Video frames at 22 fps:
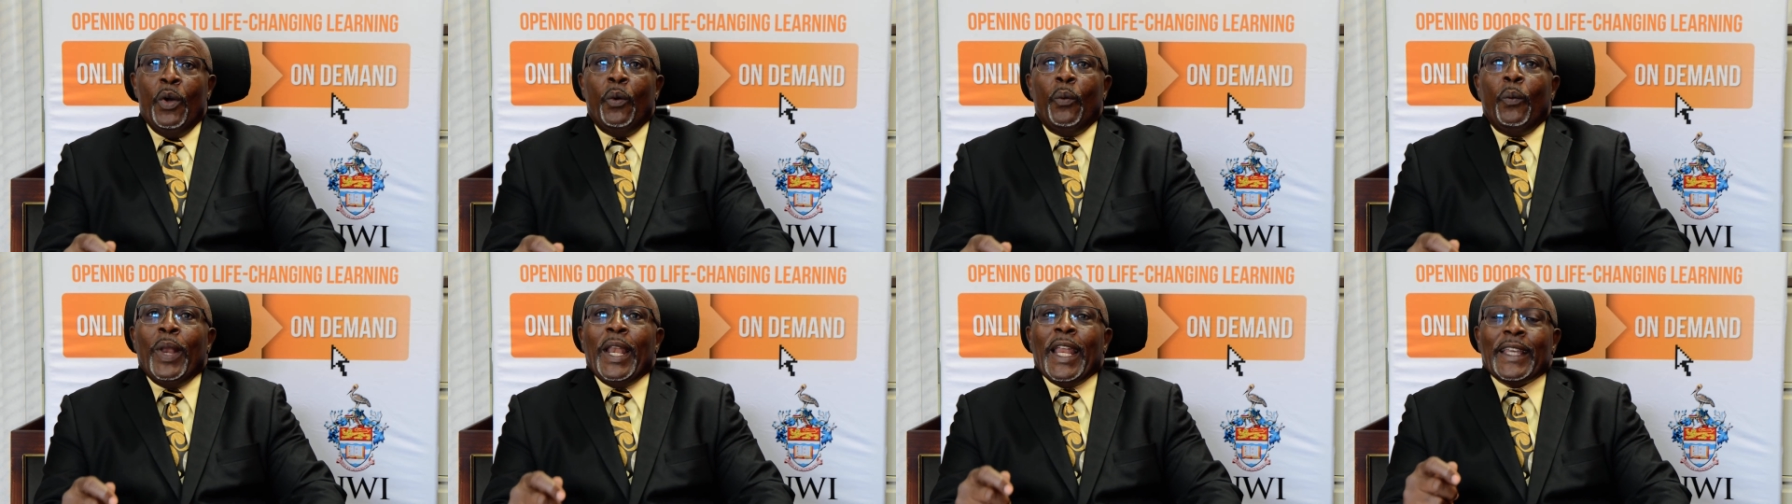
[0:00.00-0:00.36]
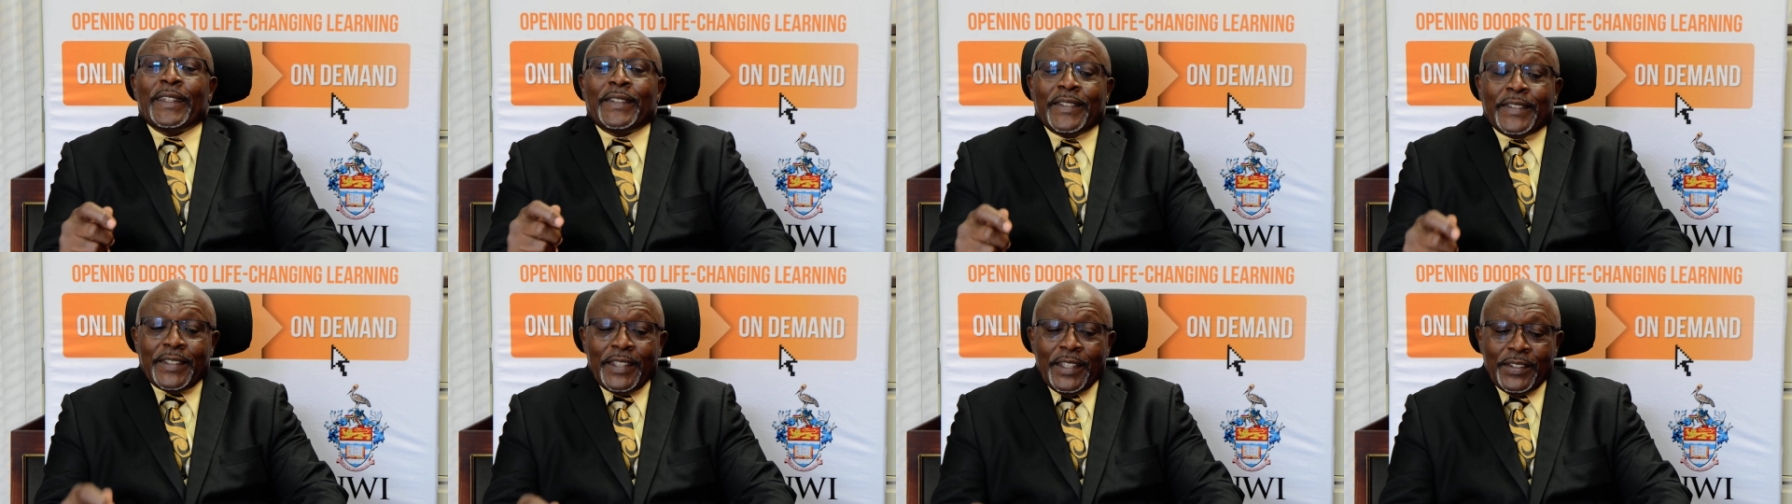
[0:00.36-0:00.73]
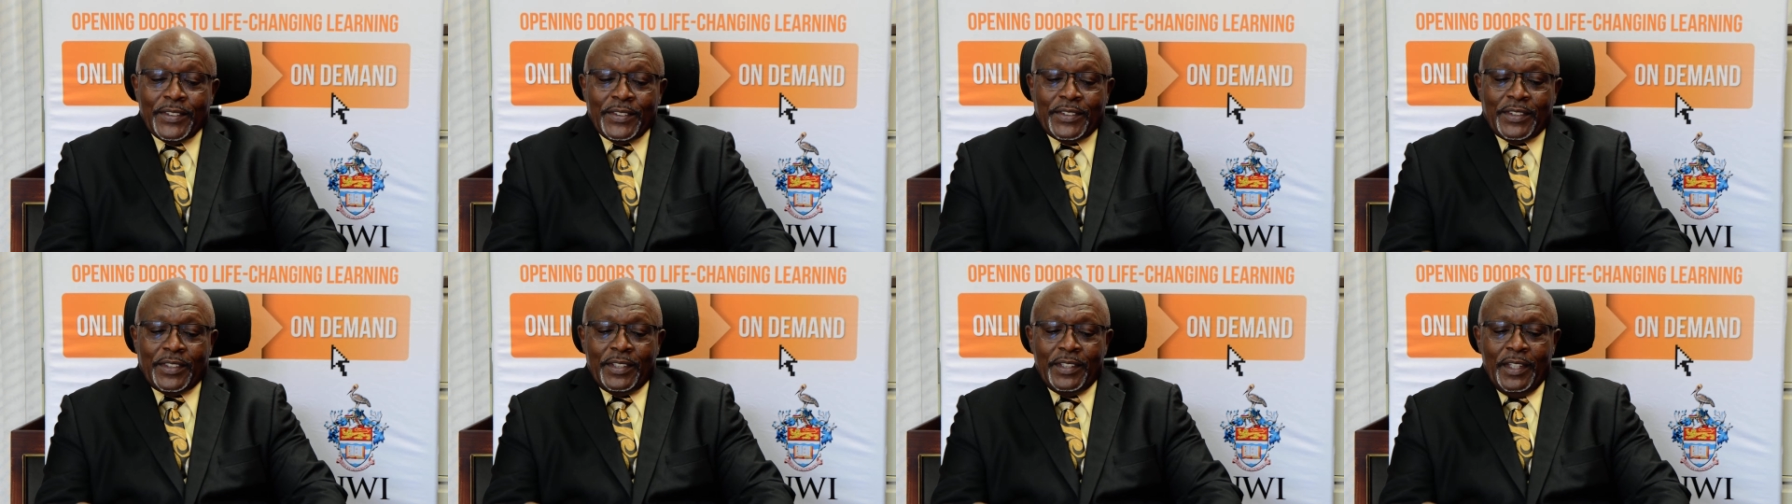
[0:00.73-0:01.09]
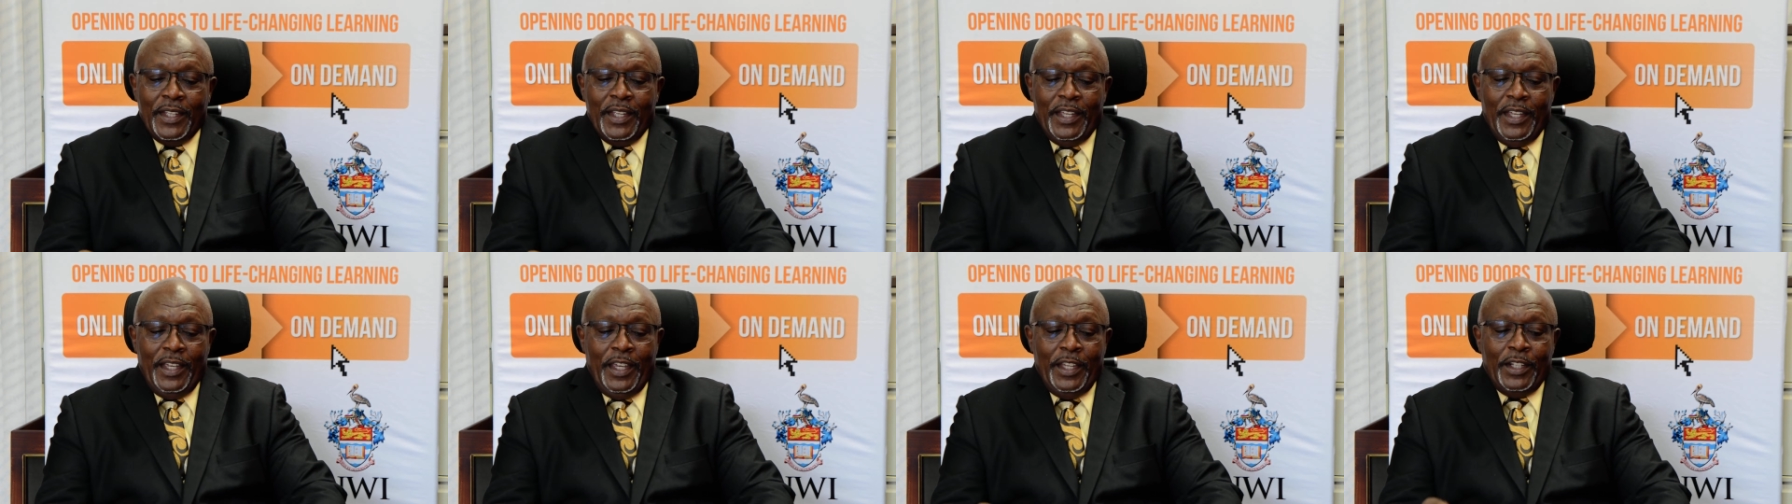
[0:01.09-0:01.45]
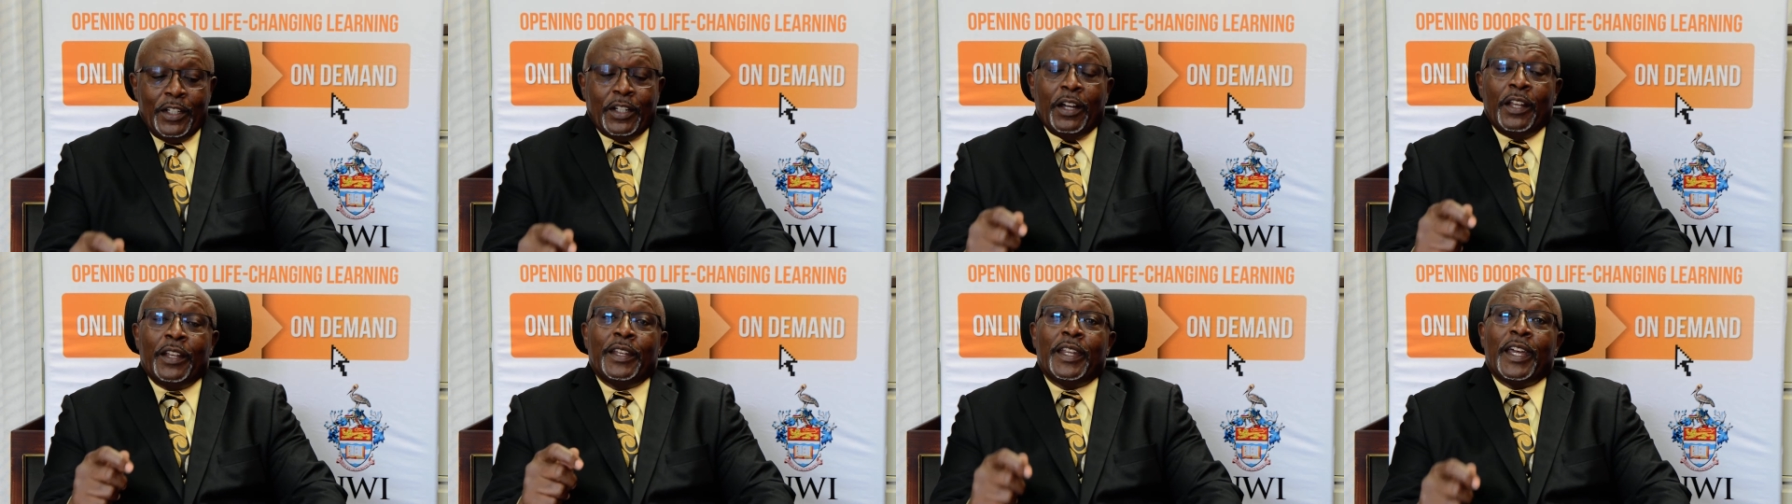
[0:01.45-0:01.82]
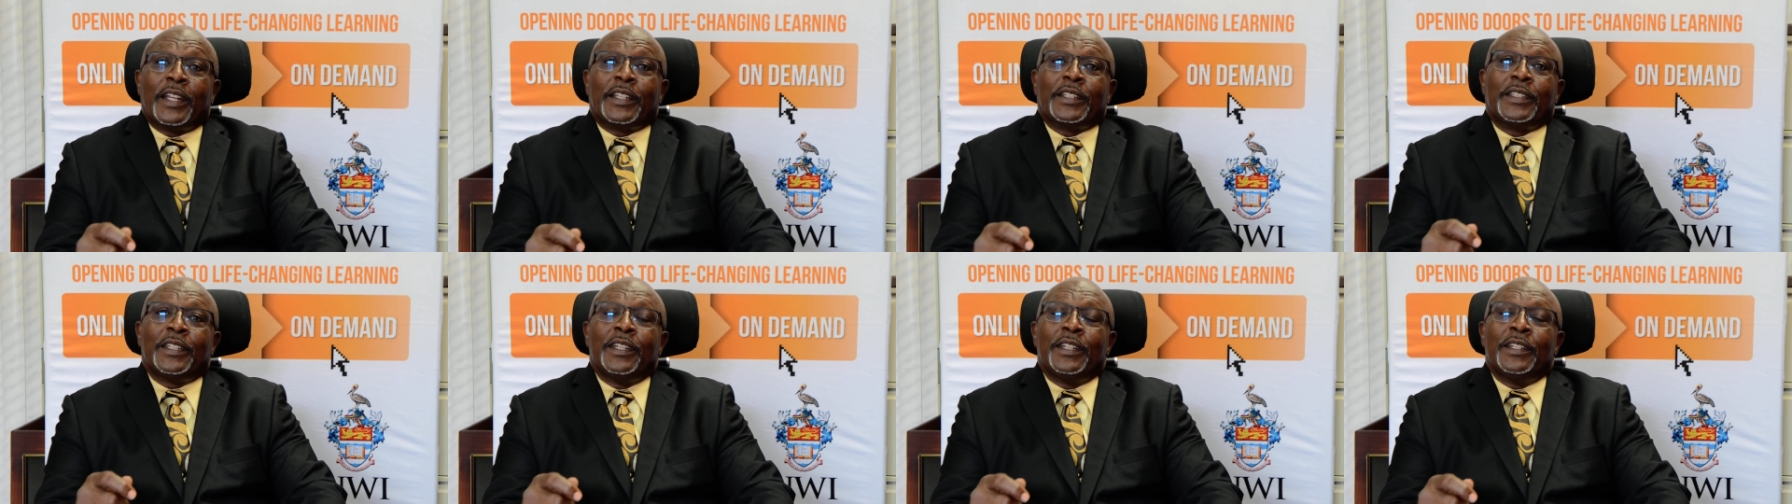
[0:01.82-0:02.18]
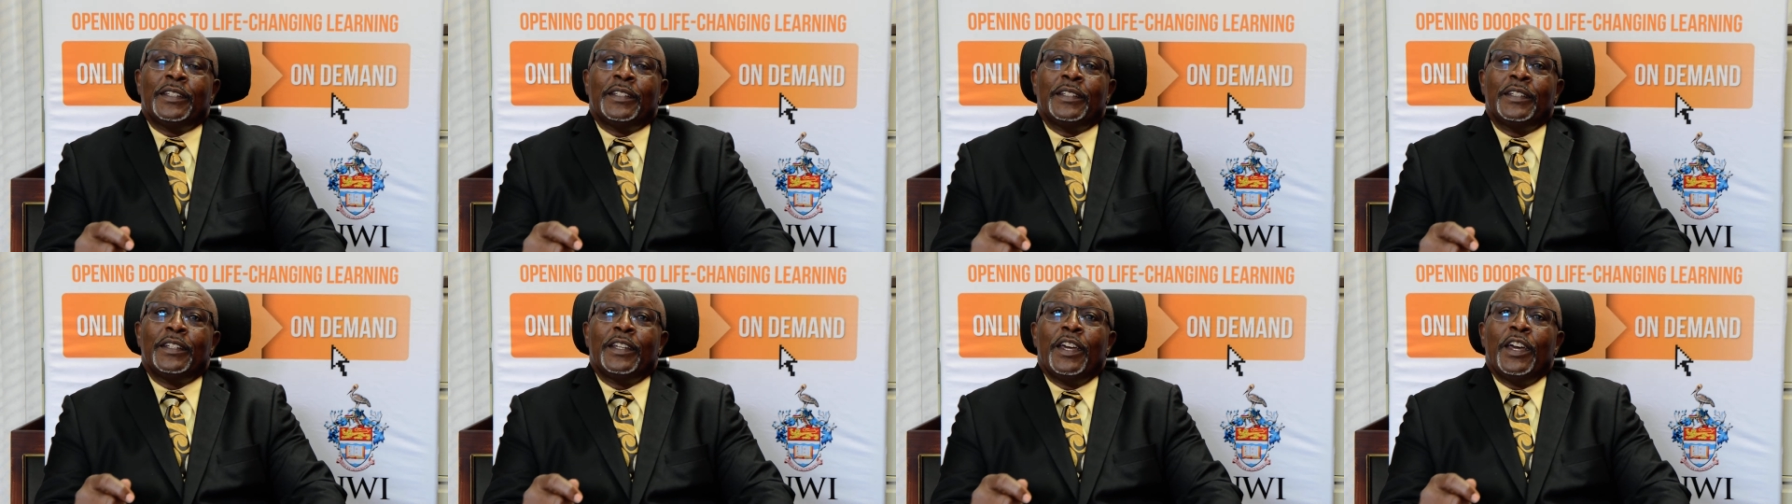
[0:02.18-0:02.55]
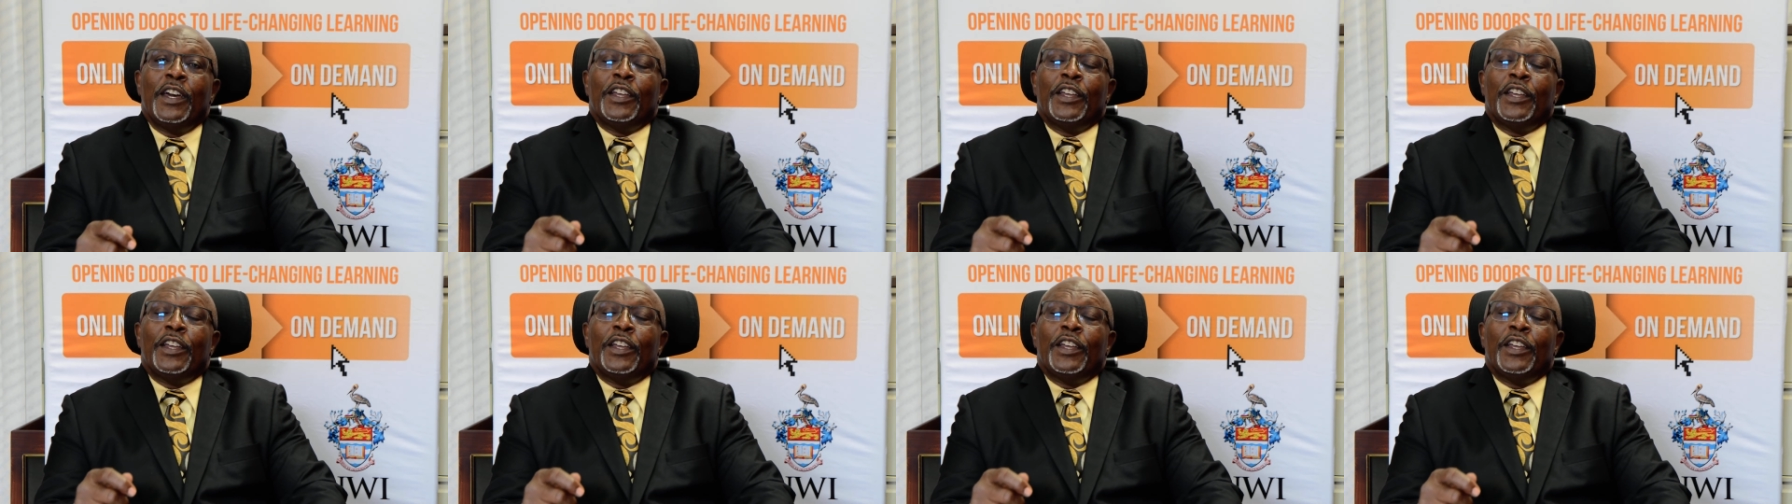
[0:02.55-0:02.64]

will assist in connecting